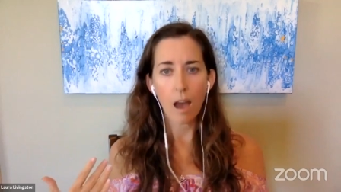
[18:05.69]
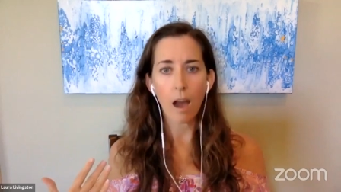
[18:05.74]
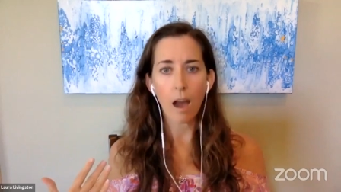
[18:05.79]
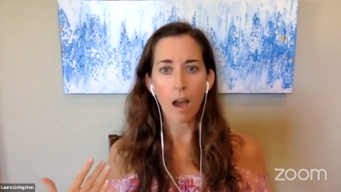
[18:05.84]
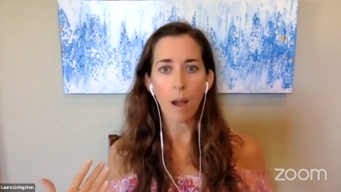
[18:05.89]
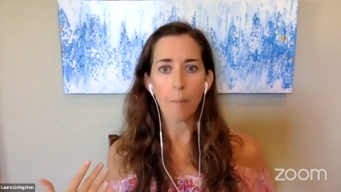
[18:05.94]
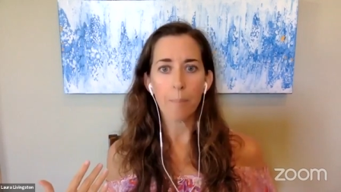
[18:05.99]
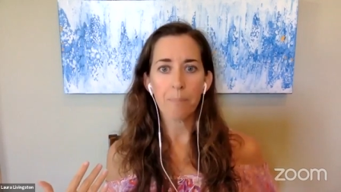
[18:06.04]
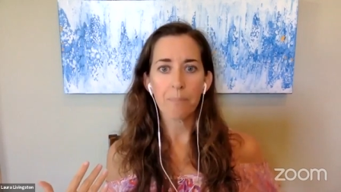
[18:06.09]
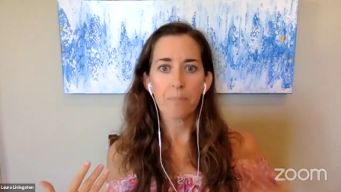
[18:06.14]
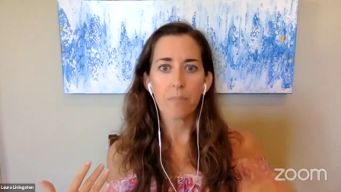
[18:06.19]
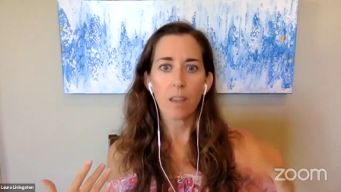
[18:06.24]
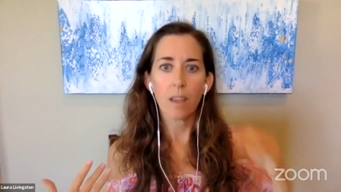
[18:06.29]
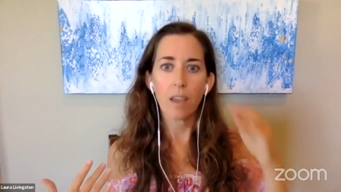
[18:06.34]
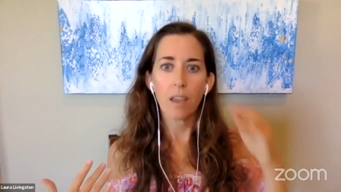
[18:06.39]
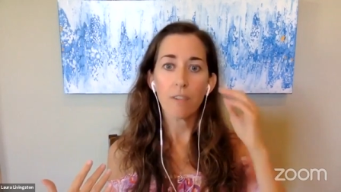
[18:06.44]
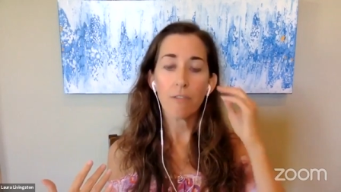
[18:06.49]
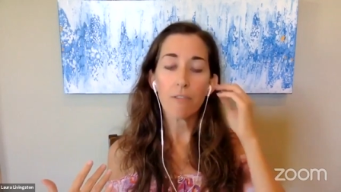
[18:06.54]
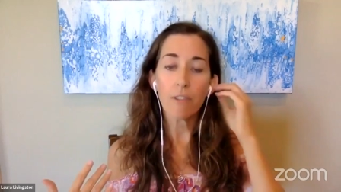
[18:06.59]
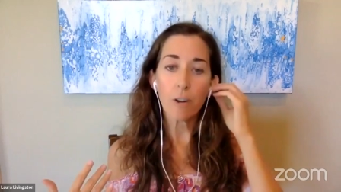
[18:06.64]
Um,
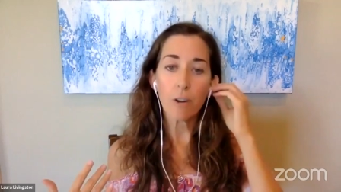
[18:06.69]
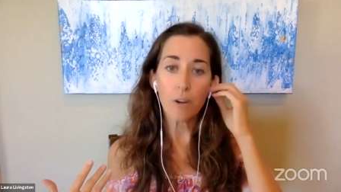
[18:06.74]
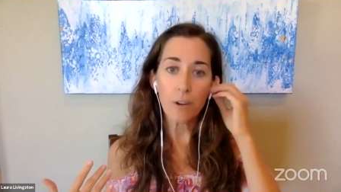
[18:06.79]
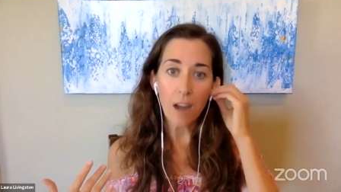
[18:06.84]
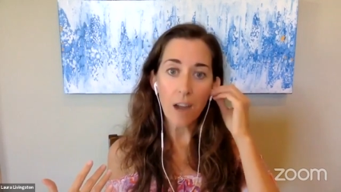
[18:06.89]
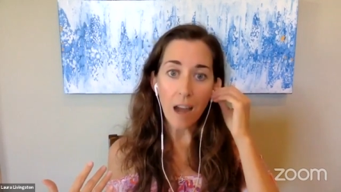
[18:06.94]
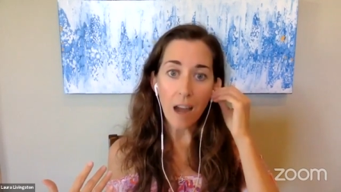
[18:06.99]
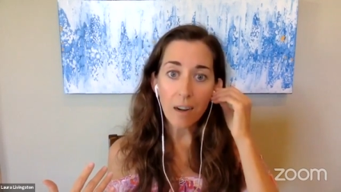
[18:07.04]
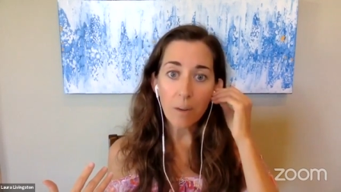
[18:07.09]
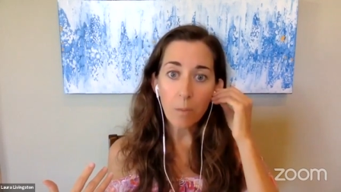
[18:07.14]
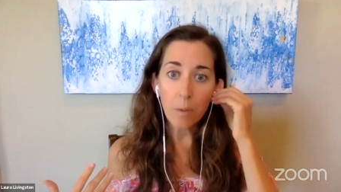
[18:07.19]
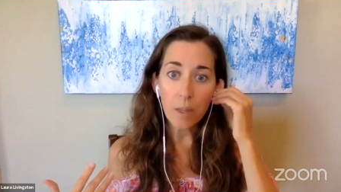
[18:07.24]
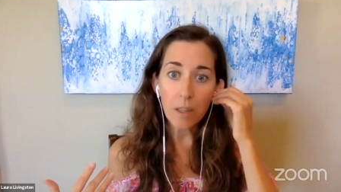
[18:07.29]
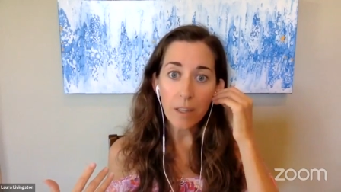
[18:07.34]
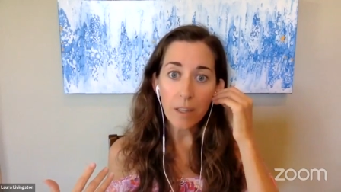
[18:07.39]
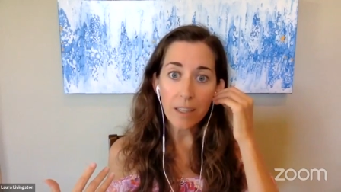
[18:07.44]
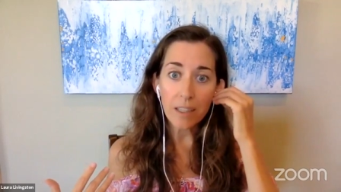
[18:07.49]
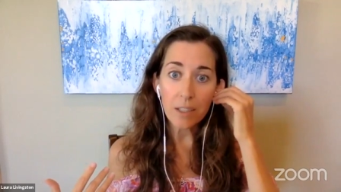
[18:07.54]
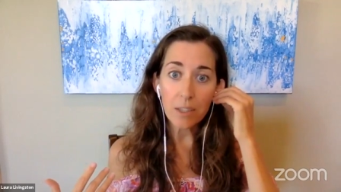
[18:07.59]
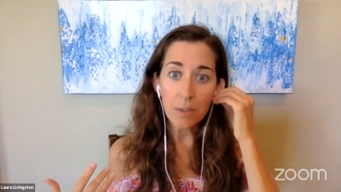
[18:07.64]
if you're not
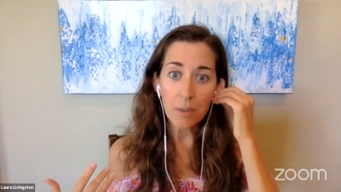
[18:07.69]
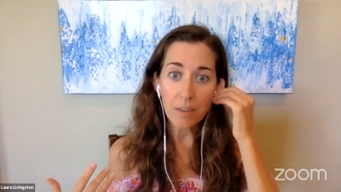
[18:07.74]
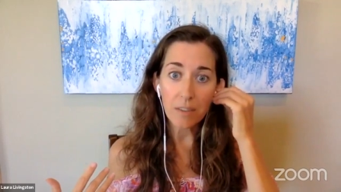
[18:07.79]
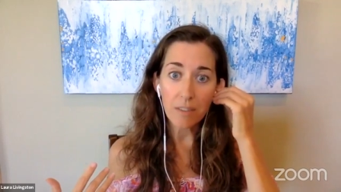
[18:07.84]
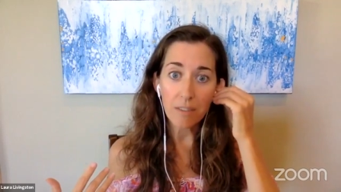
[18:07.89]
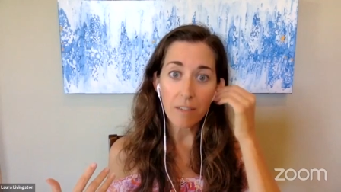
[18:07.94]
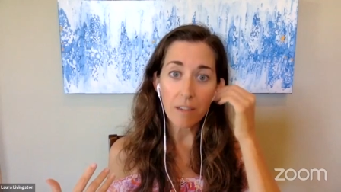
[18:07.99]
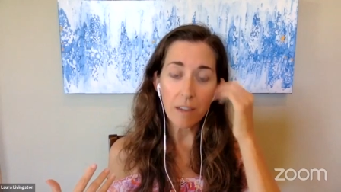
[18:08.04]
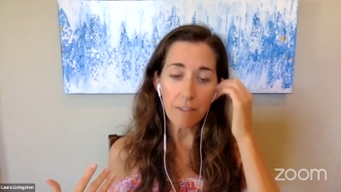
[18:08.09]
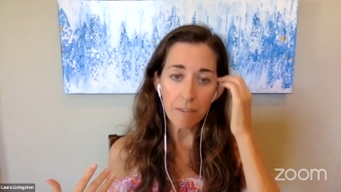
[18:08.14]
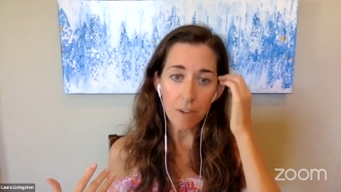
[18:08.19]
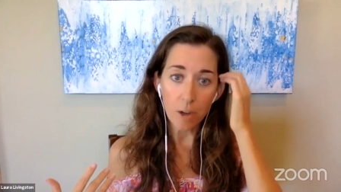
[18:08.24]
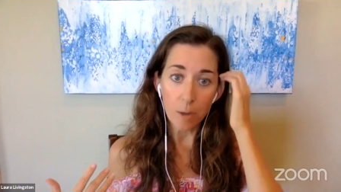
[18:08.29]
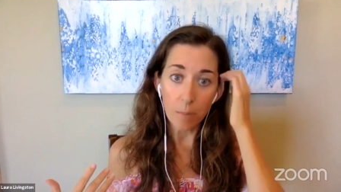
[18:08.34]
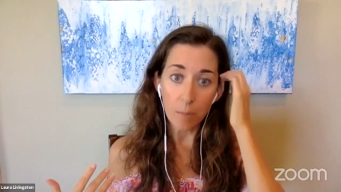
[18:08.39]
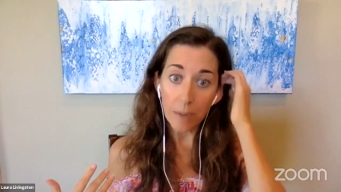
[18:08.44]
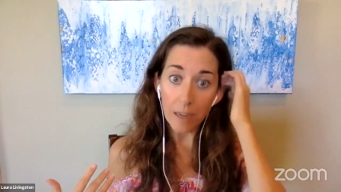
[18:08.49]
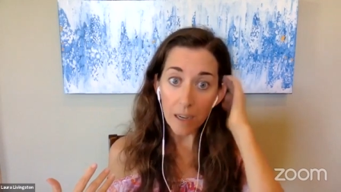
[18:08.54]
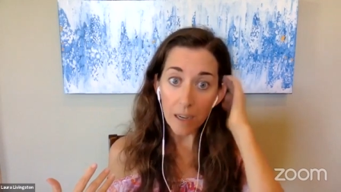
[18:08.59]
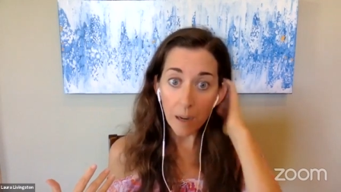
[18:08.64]
willing to, if you're a
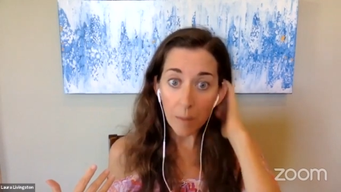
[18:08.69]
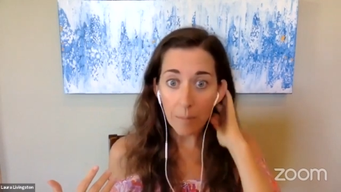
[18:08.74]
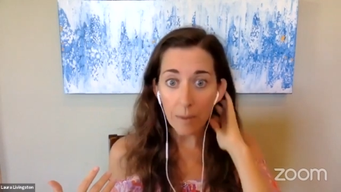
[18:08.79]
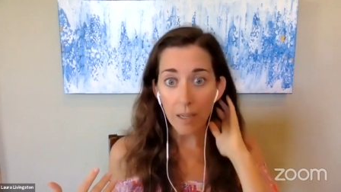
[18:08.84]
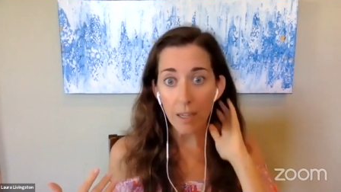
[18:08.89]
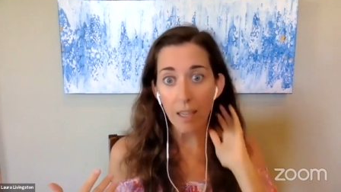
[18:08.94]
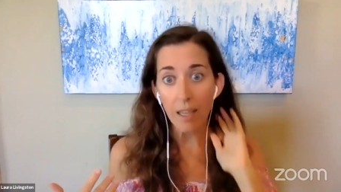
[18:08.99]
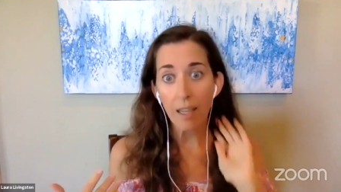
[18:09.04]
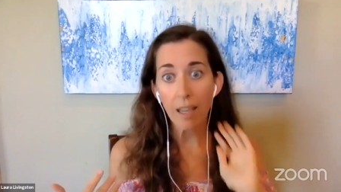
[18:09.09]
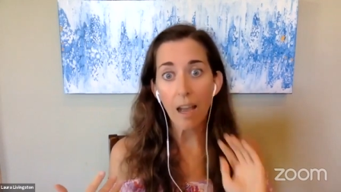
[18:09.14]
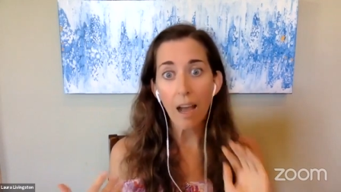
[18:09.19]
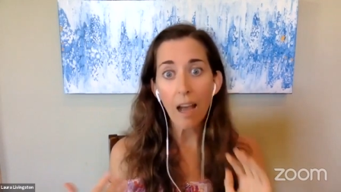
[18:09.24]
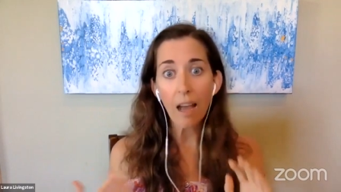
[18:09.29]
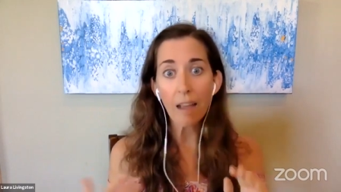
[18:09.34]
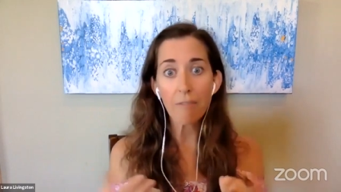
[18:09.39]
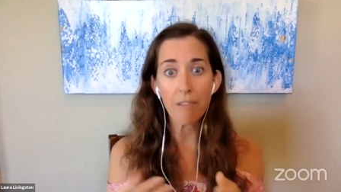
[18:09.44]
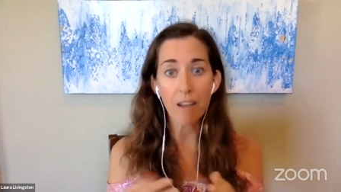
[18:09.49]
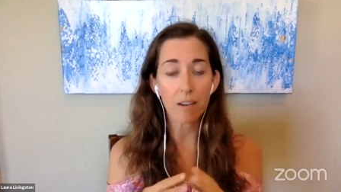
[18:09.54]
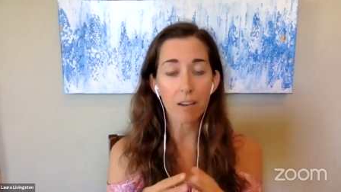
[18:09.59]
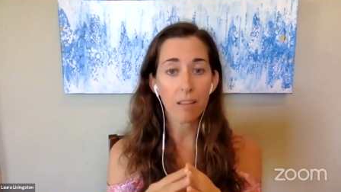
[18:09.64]
big company, I
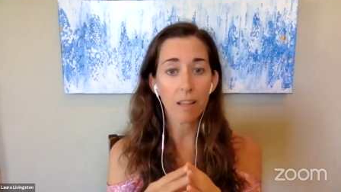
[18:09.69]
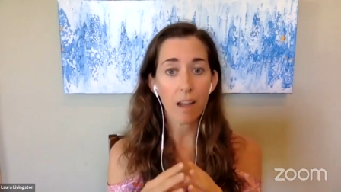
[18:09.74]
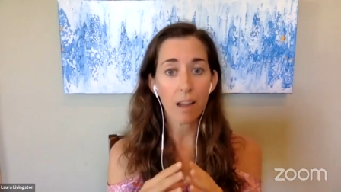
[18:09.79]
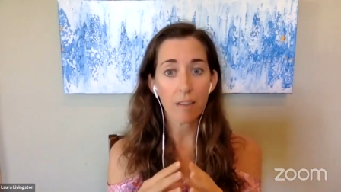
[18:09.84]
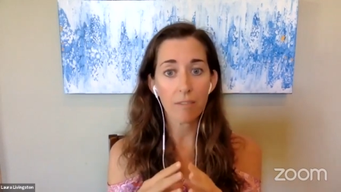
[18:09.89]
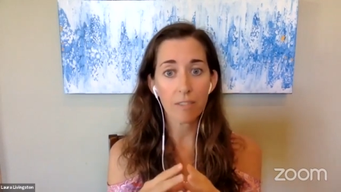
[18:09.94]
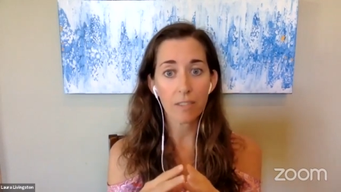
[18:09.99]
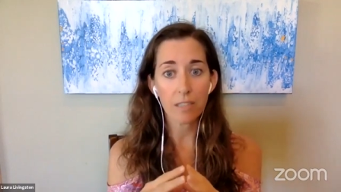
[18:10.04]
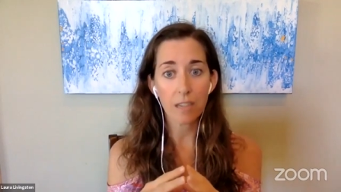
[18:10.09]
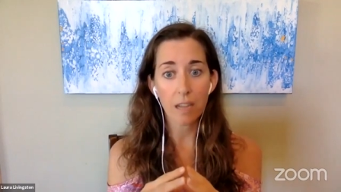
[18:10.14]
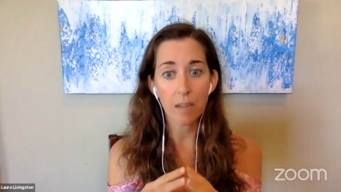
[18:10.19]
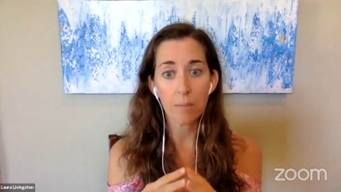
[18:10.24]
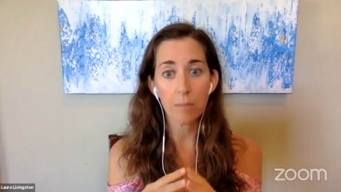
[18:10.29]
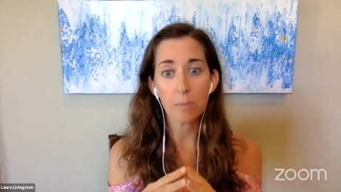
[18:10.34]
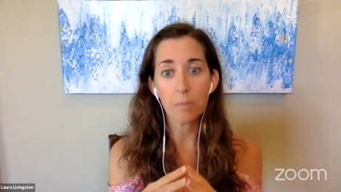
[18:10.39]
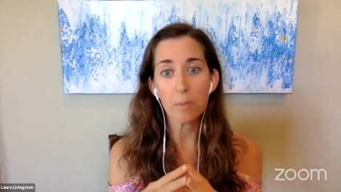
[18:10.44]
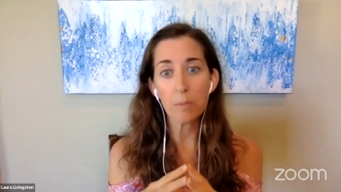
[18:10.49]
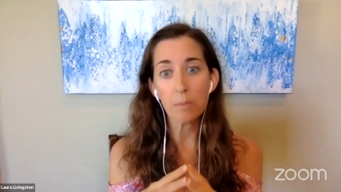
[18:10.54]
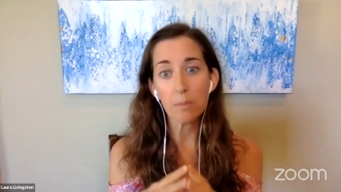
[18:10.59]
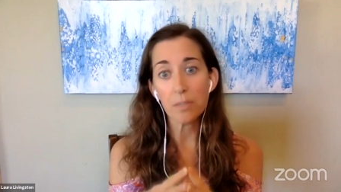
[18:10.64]
found a lot of
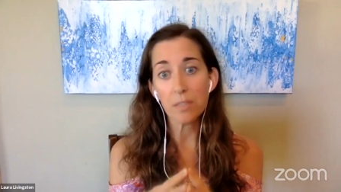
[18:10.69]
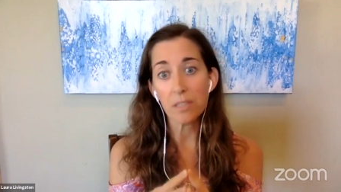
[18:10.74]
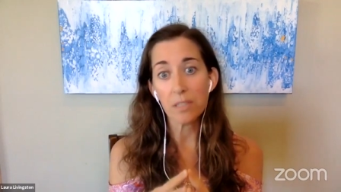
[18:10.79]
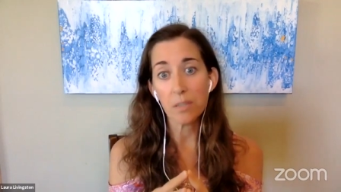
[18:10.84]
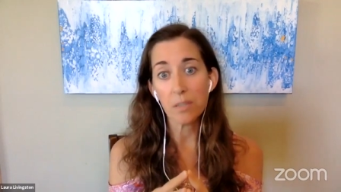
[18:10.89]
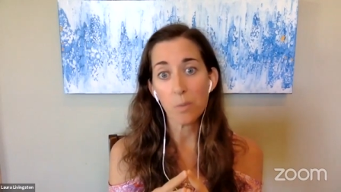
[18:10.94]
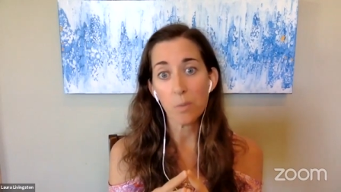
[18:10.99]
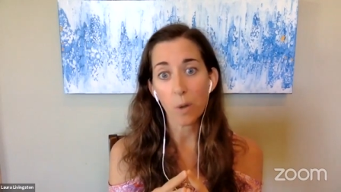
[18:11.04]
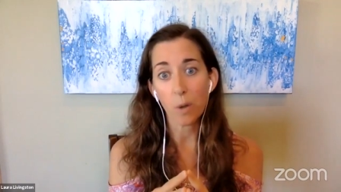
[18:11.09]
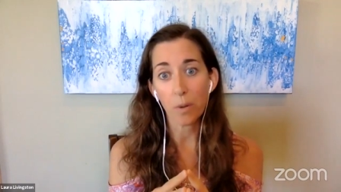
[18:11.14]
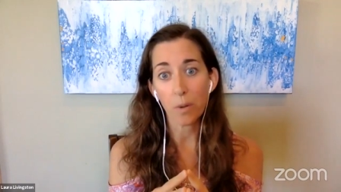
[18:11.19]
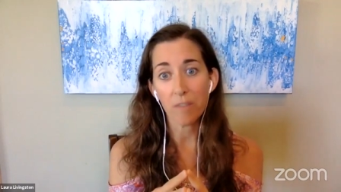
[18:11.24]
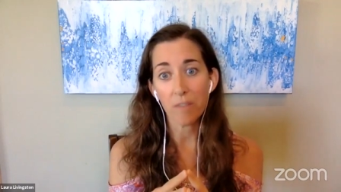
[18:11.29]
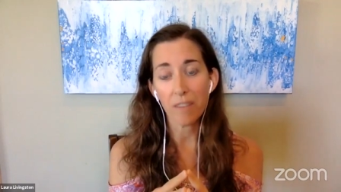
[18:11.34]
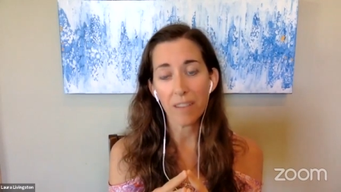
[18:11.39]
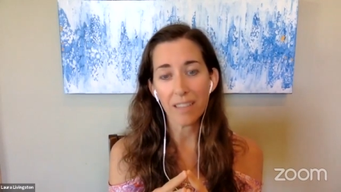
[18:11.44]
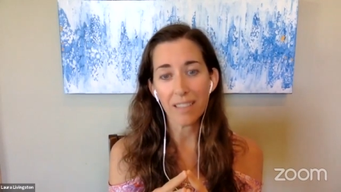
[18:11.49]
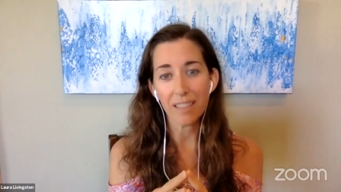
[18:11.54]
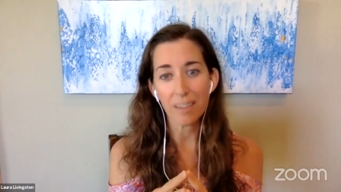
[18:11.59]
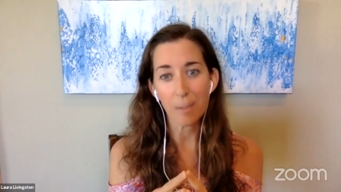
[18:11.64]
times people didn't want to
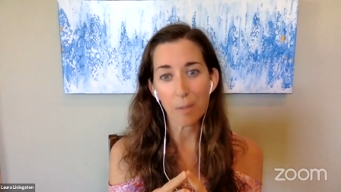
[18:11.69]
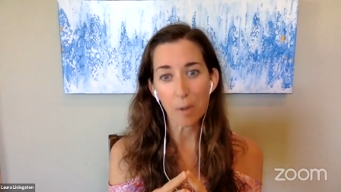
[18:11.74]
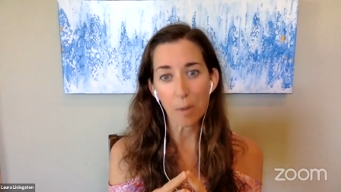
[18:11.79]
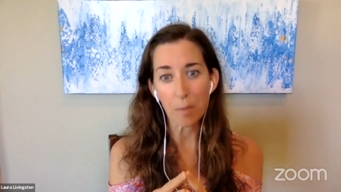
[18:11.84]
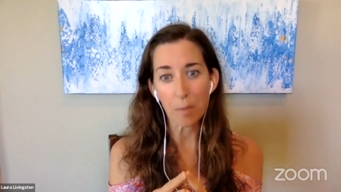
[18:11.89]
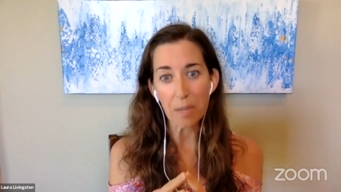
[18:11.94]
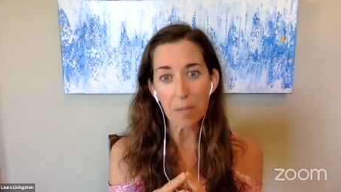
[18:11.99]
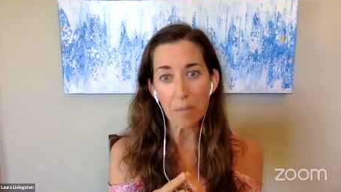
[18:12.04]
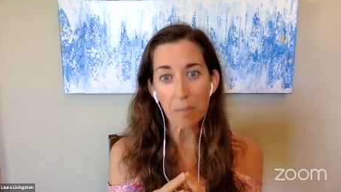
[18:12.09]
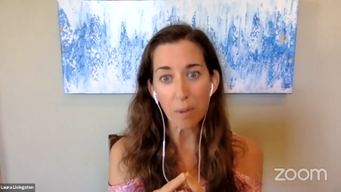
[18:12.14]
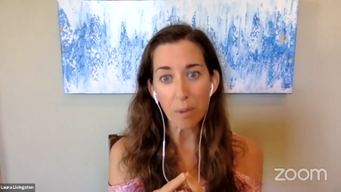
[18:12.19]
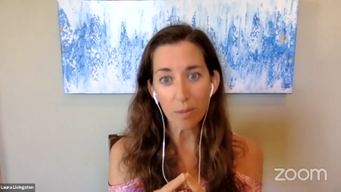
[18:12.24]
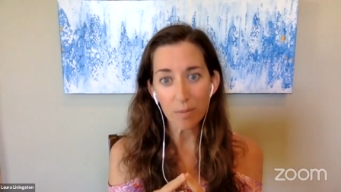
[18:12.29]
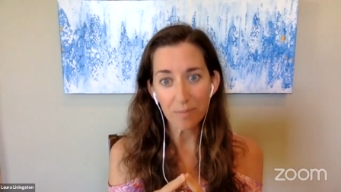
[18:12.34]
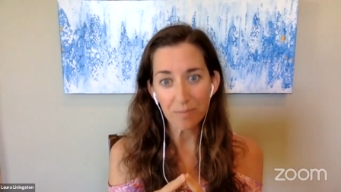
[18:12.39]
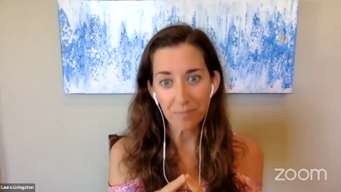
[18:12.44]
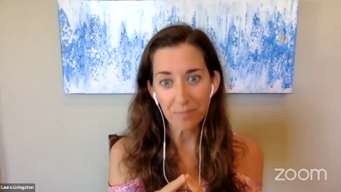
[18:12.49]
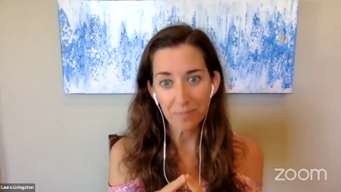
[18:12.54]
invest in their people